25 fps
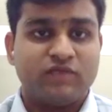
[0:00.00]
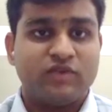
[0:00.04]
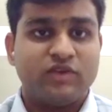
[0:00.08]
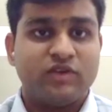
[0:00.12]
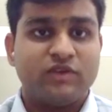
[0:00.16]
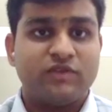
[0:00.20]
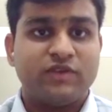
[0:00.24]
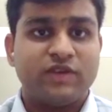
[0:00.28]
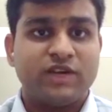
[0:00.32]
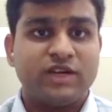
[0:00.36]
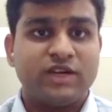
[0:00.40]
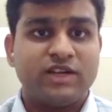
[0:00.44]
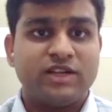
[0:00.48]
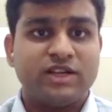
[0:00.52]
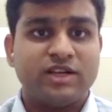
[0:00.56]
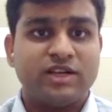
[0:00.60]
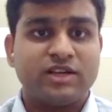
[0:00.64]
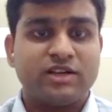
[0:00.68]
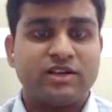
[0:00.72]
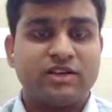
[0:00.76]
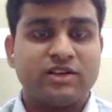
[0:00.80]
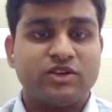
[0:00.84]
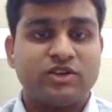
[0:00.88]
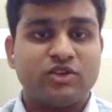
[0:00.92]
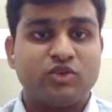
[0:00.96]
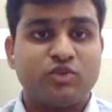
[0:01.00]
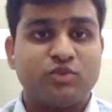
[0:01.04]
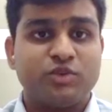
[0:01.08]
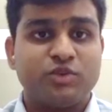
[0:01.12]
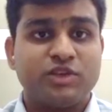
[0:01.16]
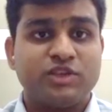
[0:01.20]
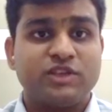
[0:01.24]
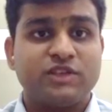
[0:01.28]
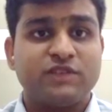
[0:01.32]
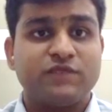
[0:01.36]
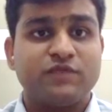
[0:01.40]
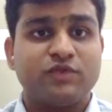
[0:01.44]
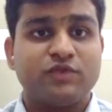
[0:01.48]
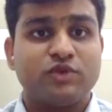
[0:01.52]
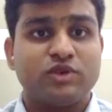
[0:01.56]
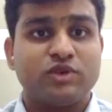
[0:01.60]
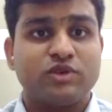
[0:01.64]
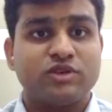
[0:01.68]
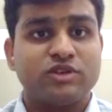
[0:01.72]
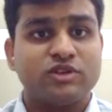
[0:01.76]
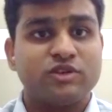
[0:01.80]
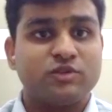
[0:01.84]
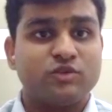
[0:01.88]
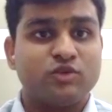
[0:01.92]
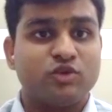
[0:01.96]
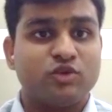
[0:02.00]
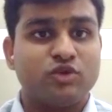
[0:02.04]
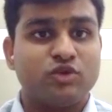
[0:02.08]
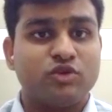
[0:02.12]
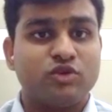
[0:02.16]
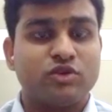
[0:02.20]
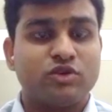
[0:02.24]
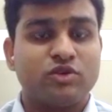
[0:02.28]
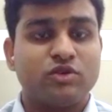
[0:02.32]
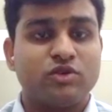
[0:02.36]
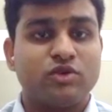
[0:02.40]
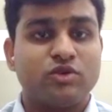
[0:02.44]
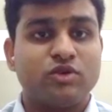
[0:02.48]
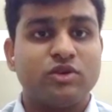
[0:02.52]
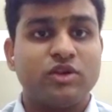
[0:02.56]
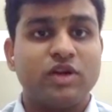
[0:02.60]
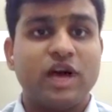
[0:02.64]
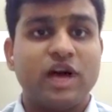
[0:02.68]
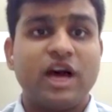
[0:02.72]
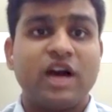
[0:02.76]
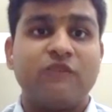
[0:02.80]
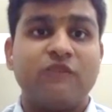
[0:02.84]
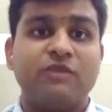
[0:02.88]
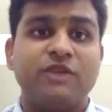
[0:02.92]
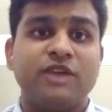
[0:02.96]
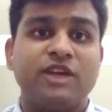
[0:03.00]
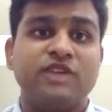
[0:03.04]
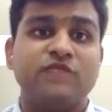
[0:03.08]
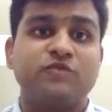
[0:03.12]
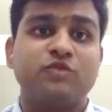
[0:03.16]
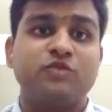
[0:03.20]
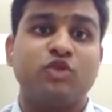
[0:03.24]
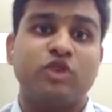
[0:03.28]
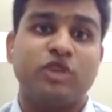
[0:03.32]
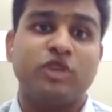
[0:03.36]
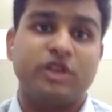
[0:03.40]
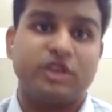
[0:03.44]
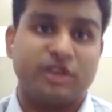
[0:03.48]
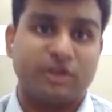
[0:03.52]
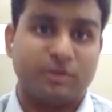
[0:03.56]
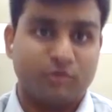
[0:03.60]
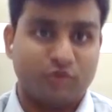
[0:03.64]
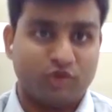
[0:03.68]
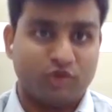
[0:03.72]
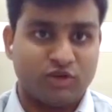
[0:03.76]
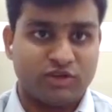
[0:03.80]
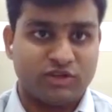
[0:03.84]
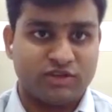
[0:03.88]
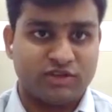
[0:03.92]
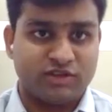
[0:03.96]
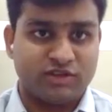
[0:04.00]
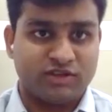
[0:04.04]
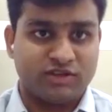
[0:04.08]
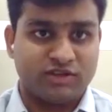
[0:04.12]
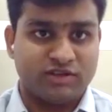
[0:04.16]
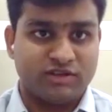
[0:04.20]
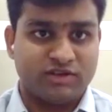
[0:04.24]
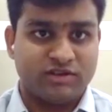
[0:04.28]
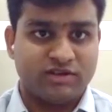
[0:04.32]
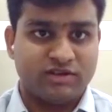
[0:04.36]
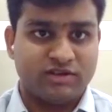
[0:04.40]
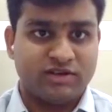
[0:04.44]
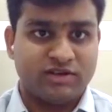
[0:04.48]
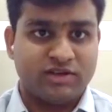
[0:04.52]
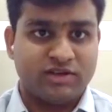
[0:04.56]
we will find that UPSC focuses more on RBI's monetary policy